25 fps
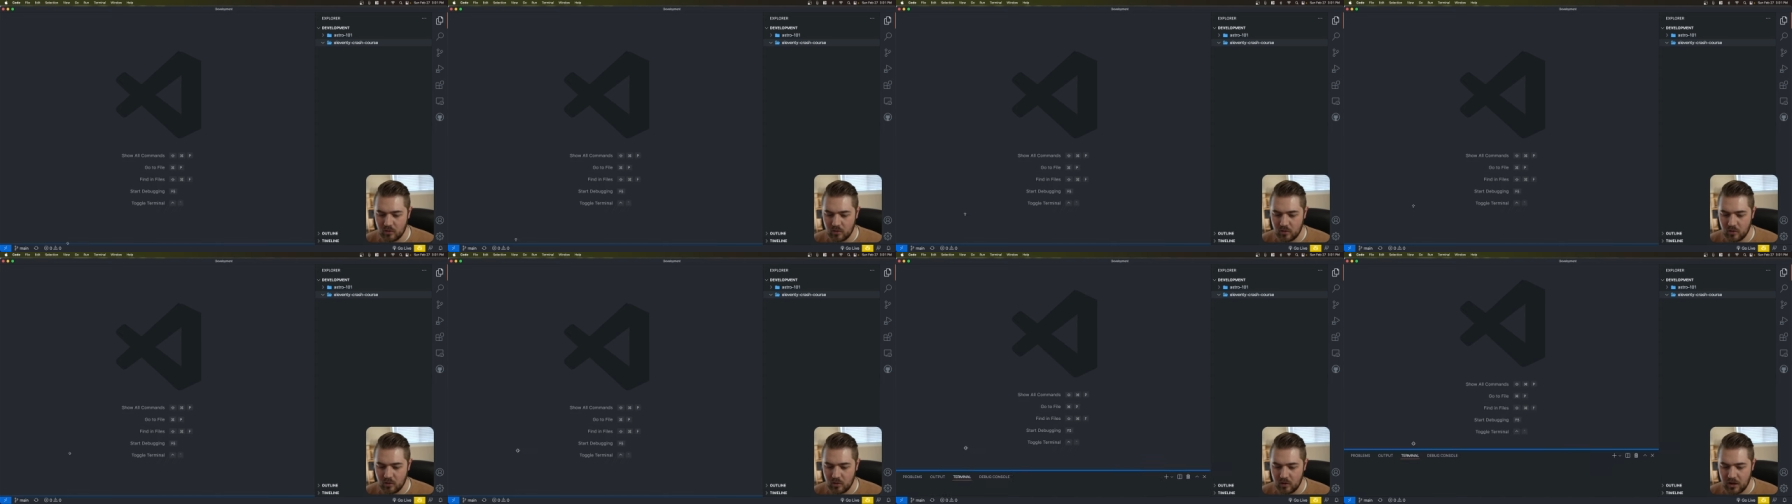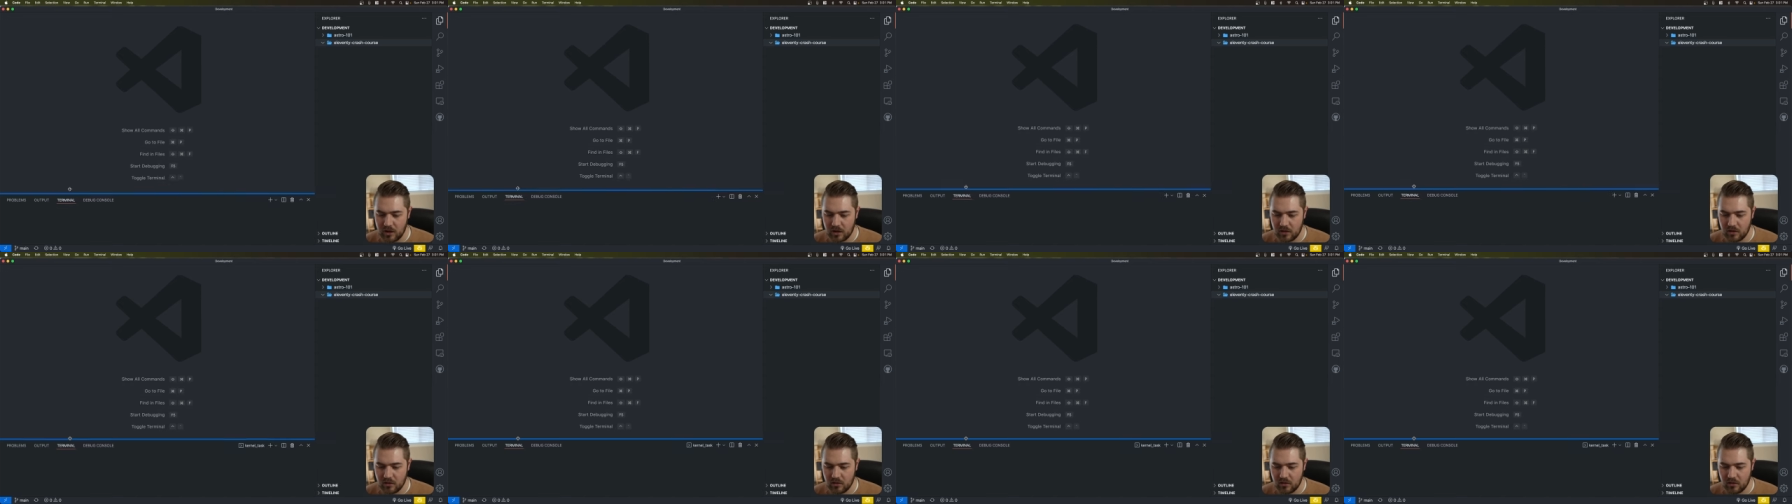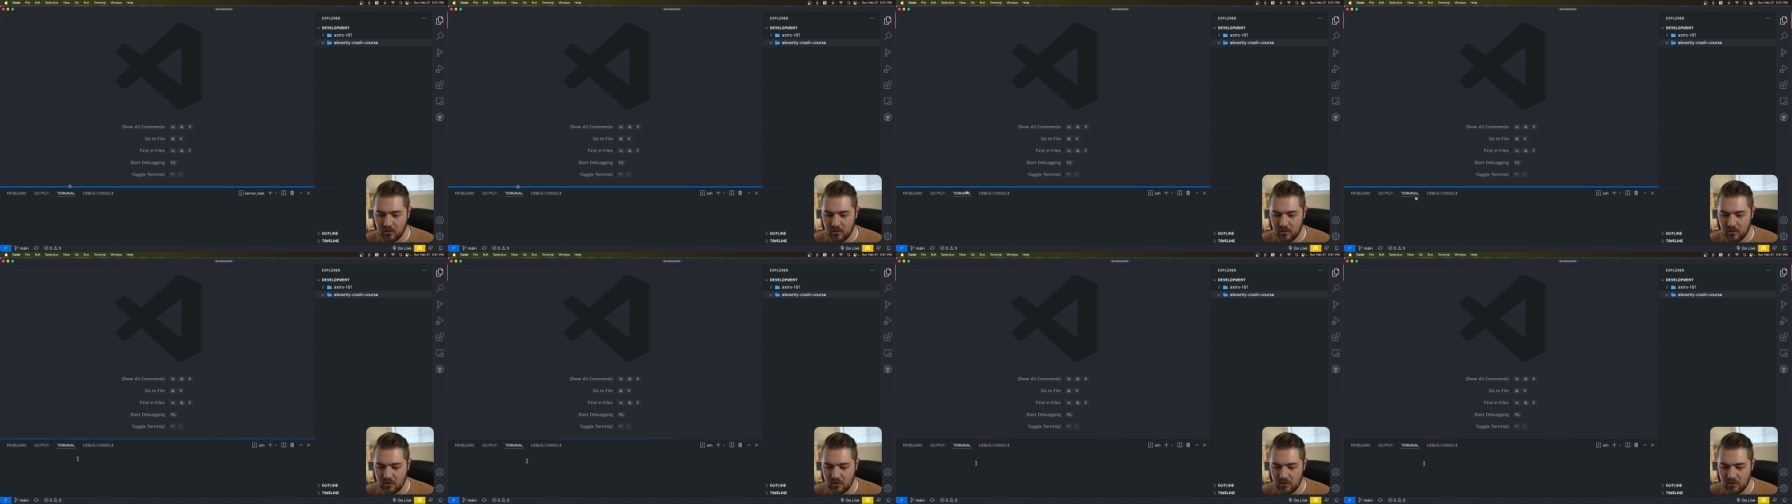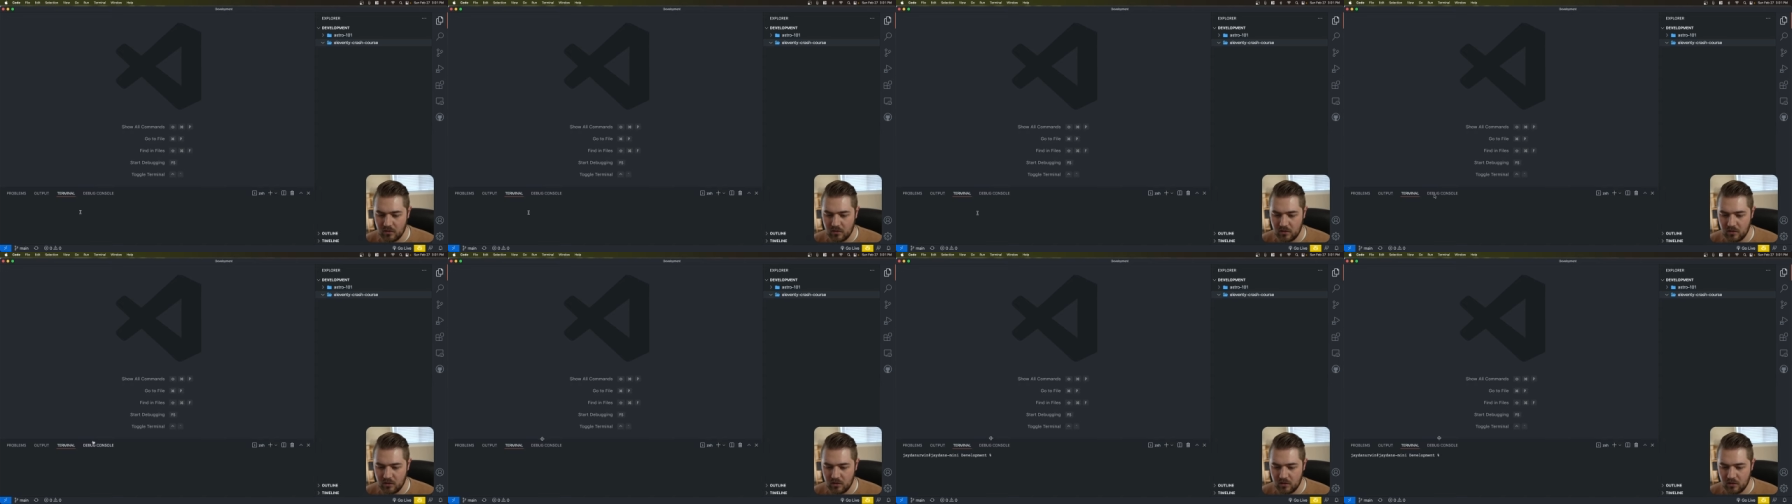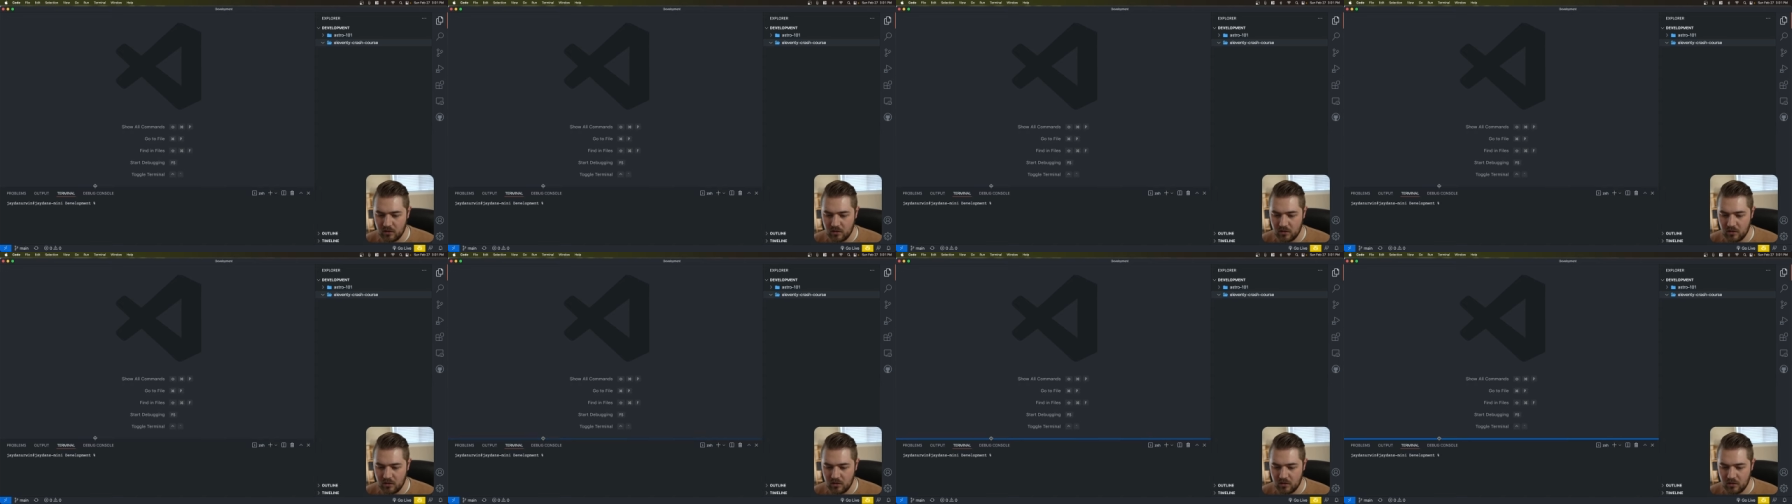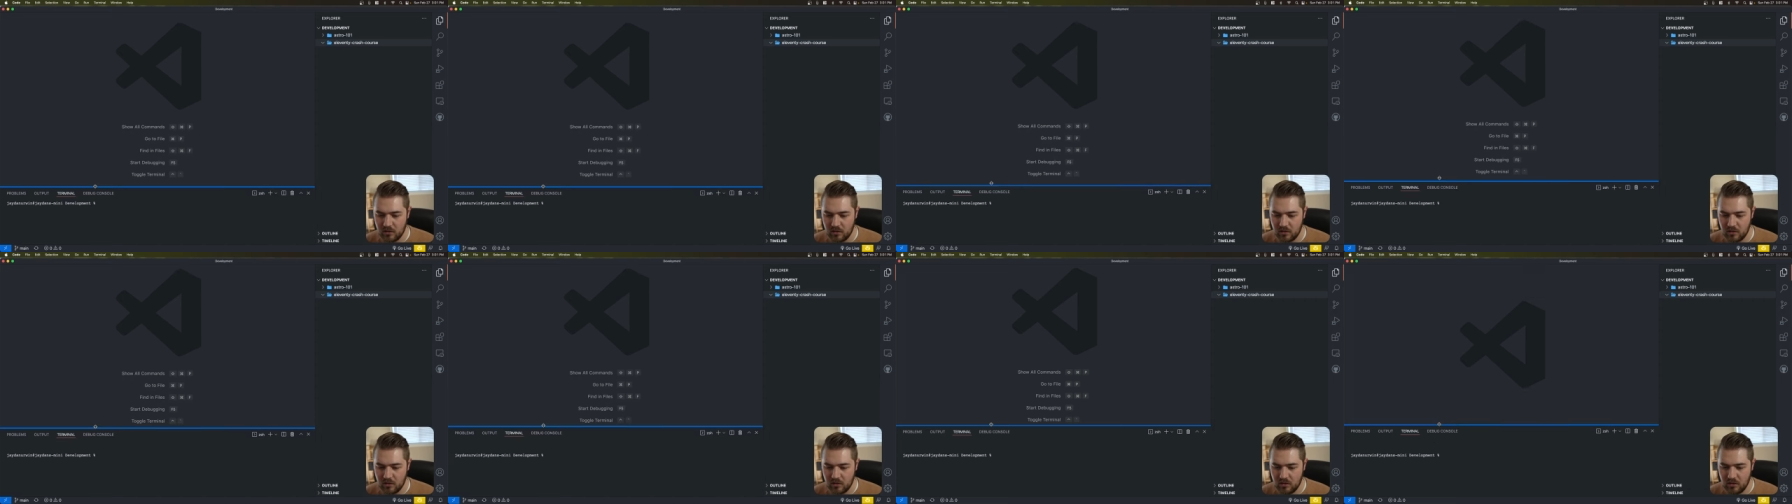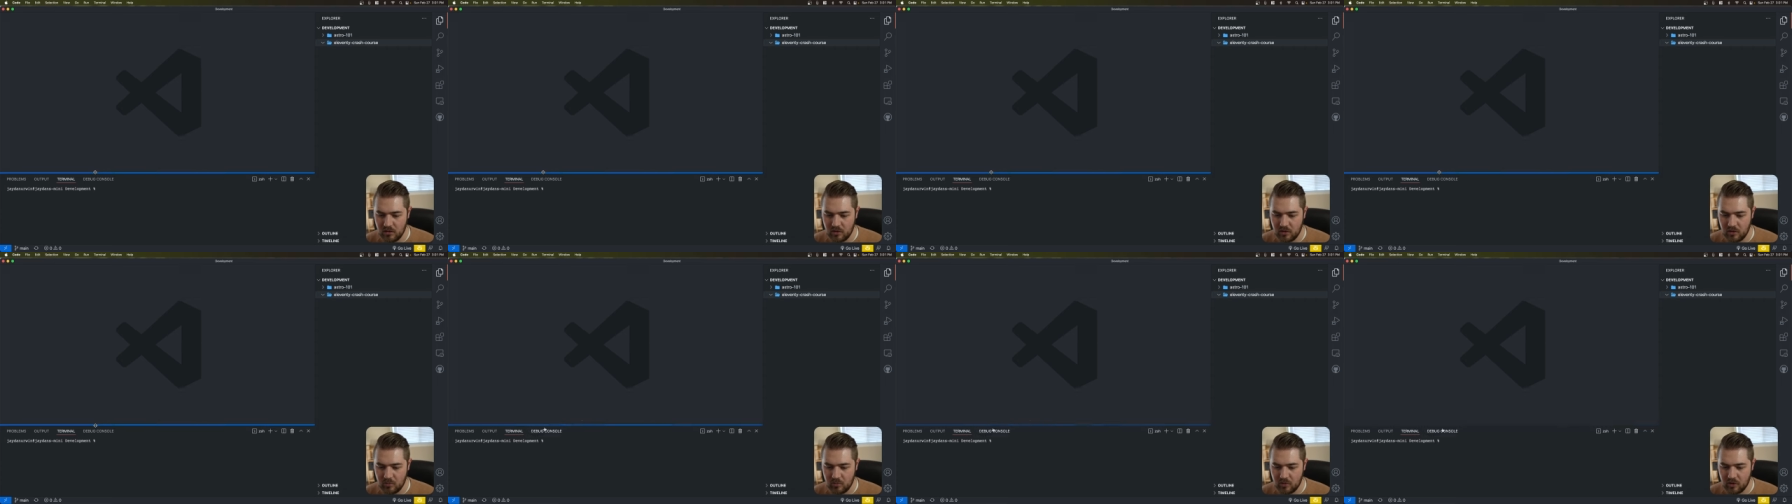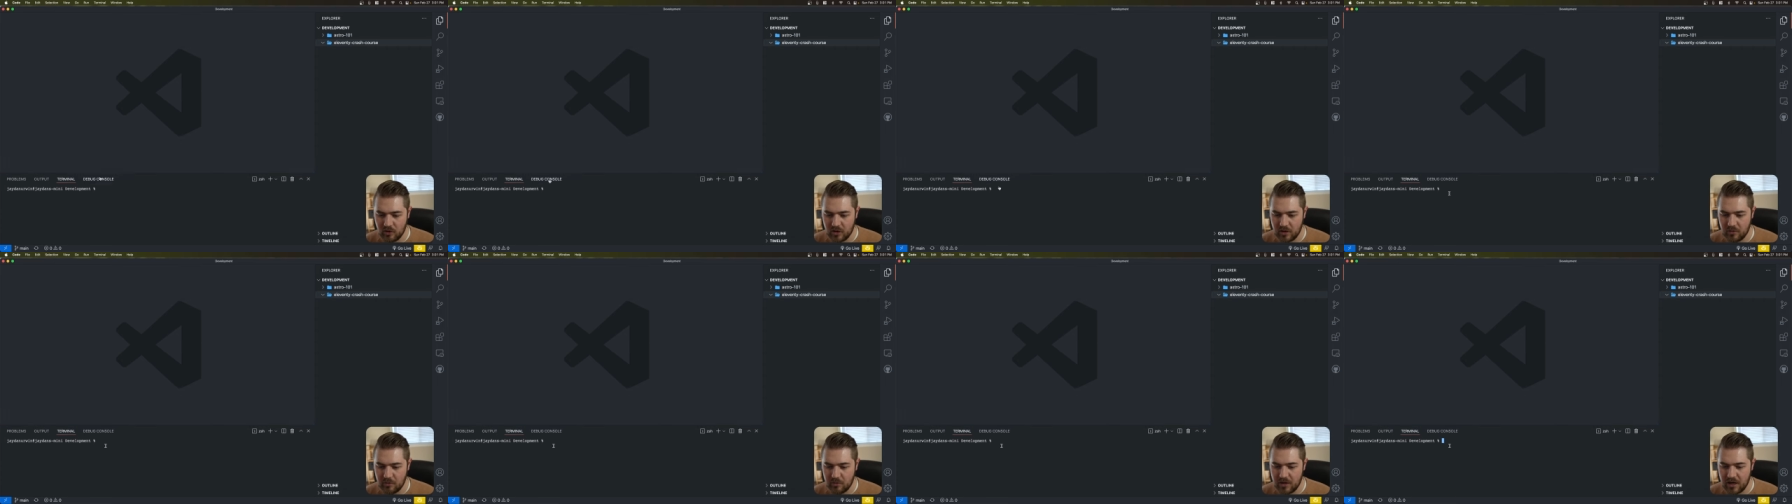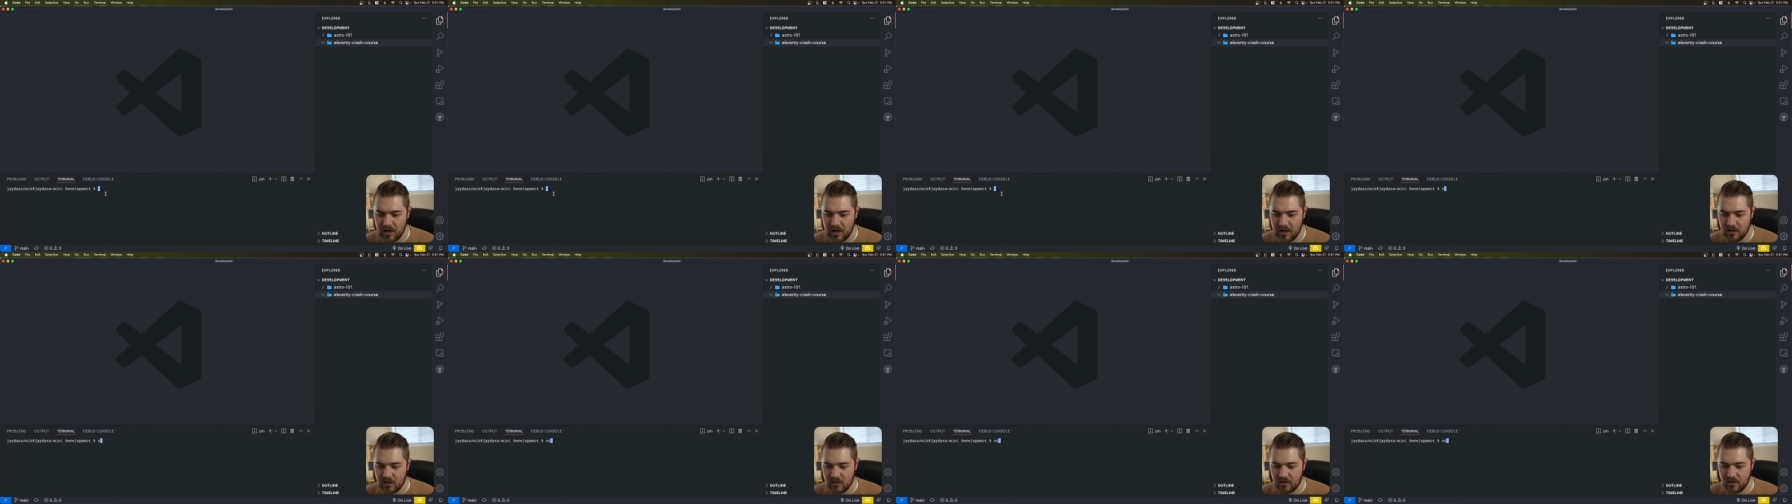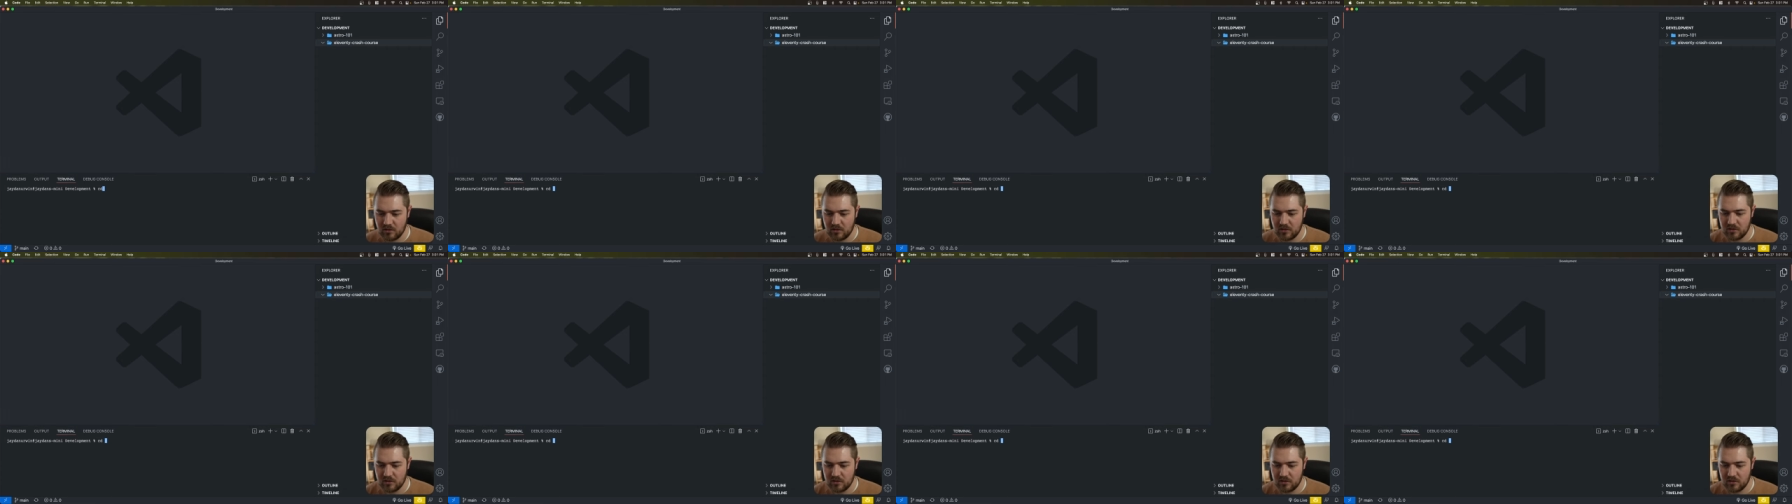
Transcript: quick and bring it back.